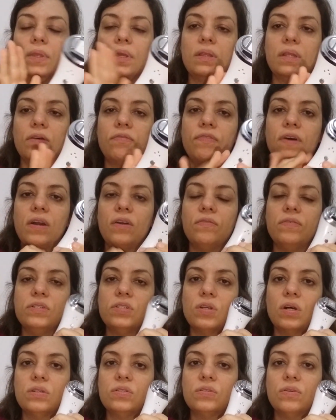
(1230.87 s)
the final
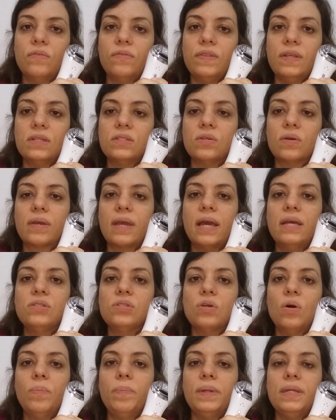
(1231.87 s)
results of this. Okay,
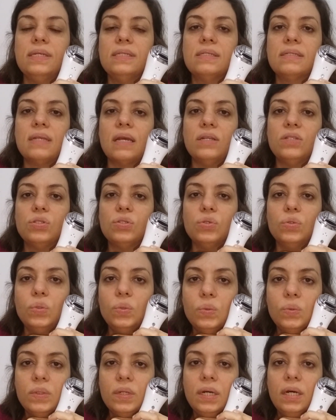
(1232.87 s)
so please stay
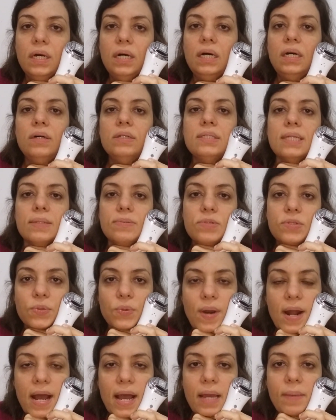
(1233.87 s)
tuned,
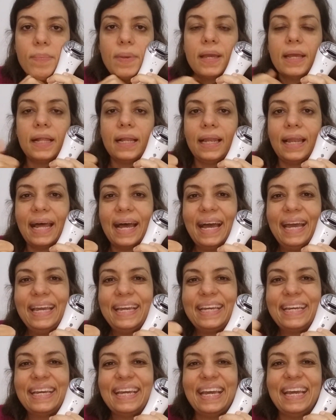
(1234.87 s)
subscribe and
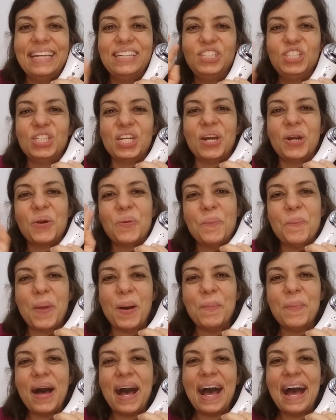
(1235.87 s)
like and share.
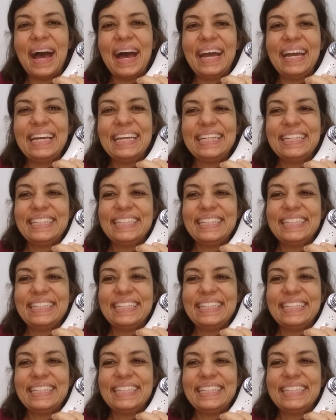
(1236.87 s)
Bye bye.